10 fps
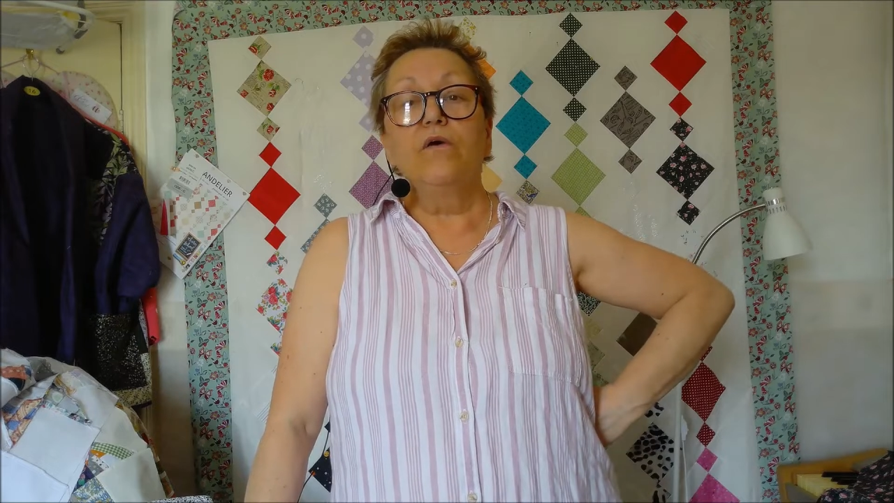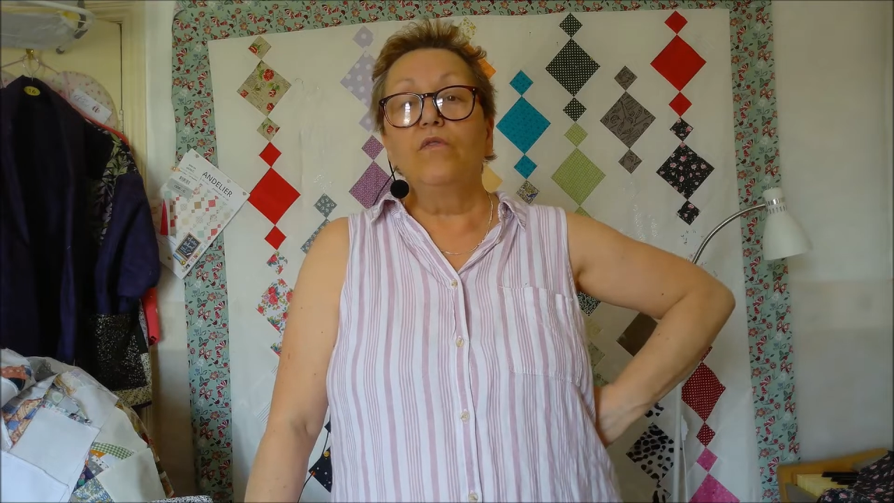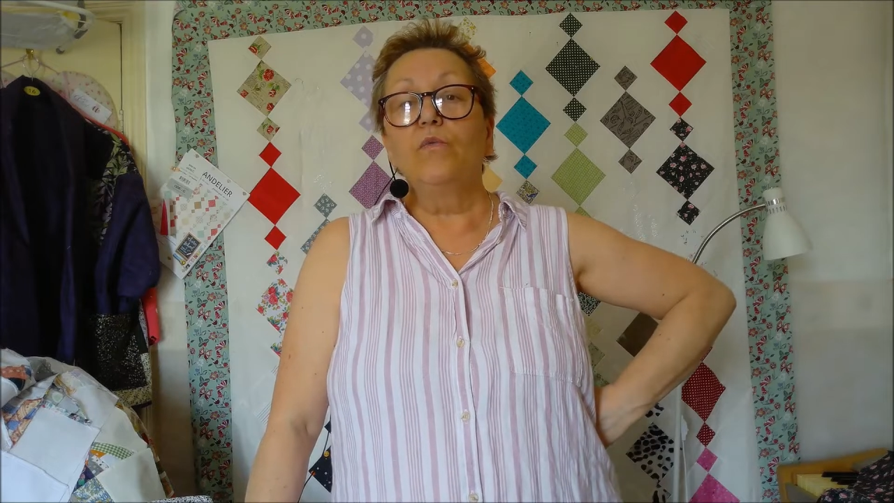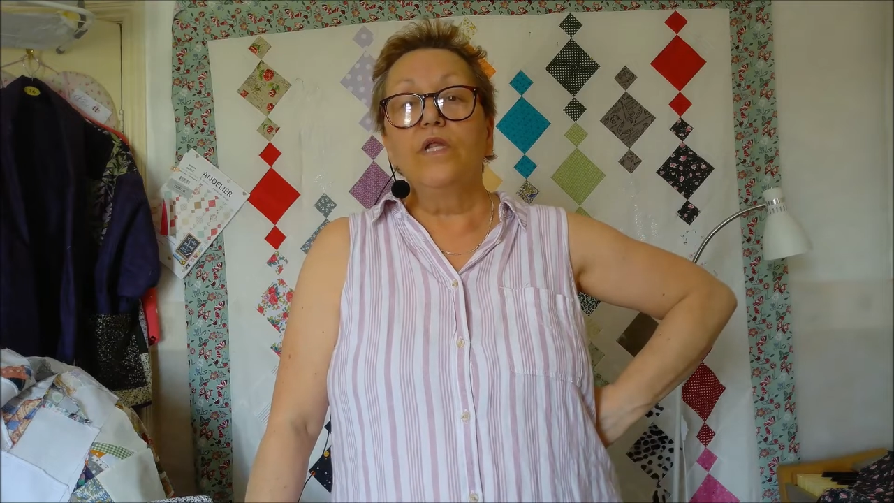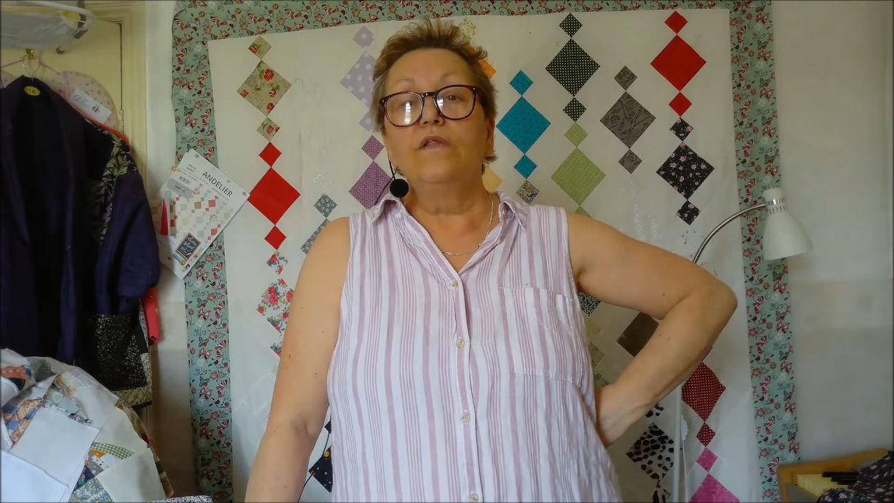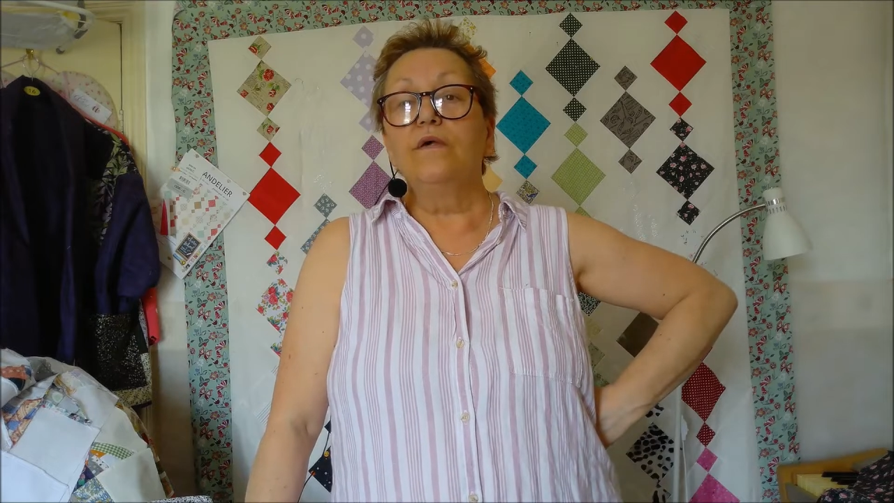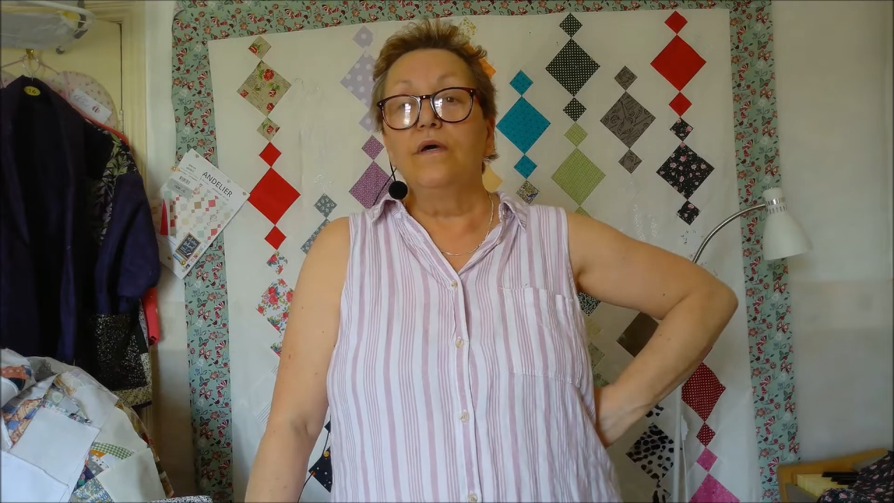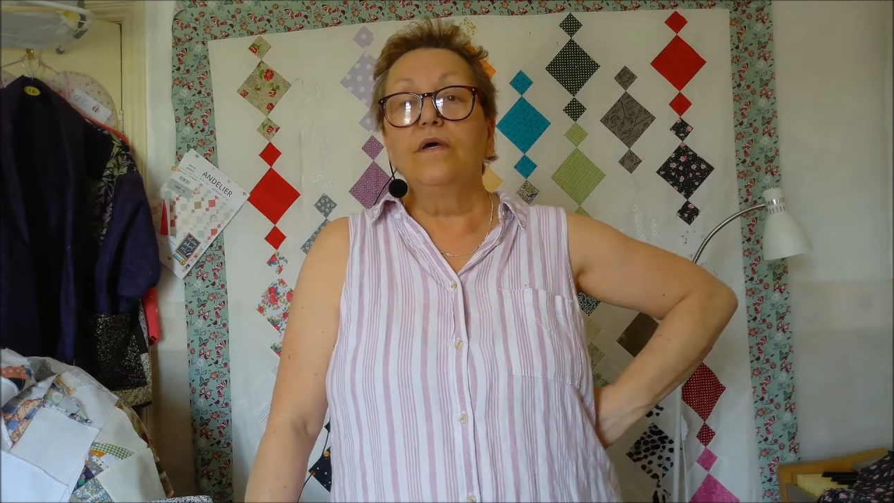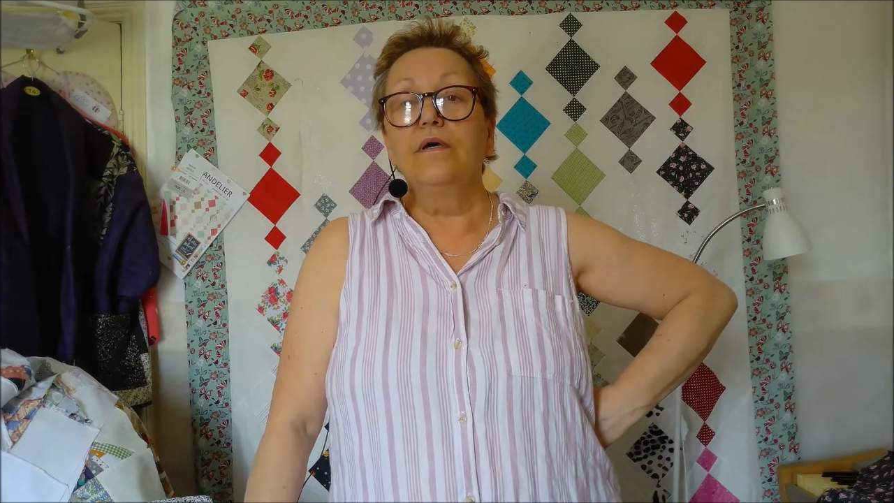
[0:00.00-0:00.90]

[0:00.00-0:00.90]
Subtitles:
on the winter.